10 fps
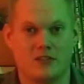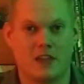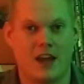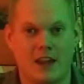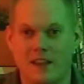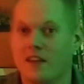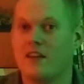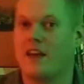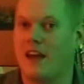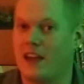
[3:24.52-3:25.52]
that,
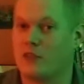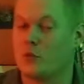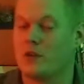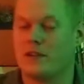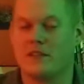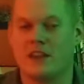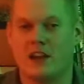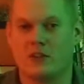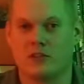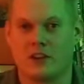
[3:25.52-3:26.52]
and one of the
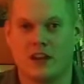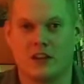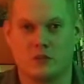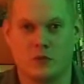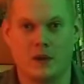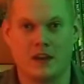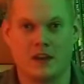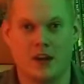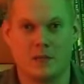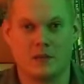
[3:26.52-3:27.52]
elder gods will wake
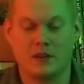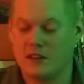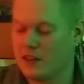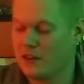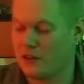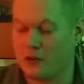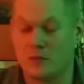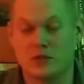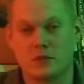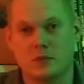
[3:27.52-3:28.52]
up. There are
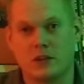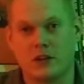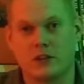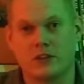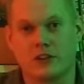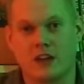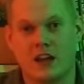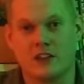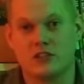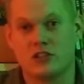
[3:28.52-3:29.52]
multiple elder
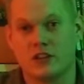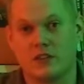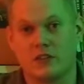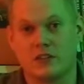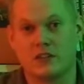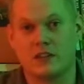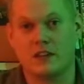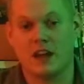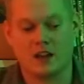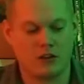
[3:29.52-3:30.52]
gods shuffled in the
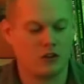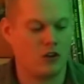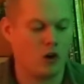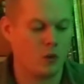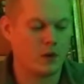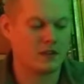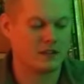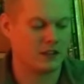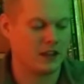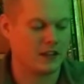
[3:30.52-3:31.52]
deck, always the
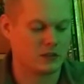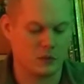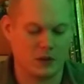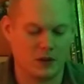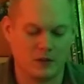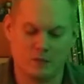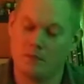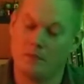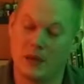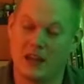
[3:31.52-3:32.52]
last one
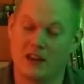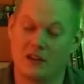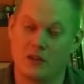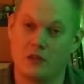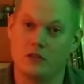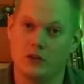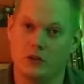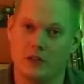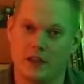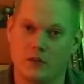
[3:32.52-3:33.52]
being Cthulhu
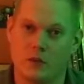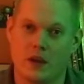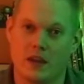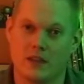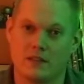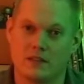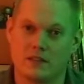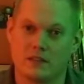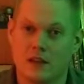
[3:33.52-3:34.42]
that awakens.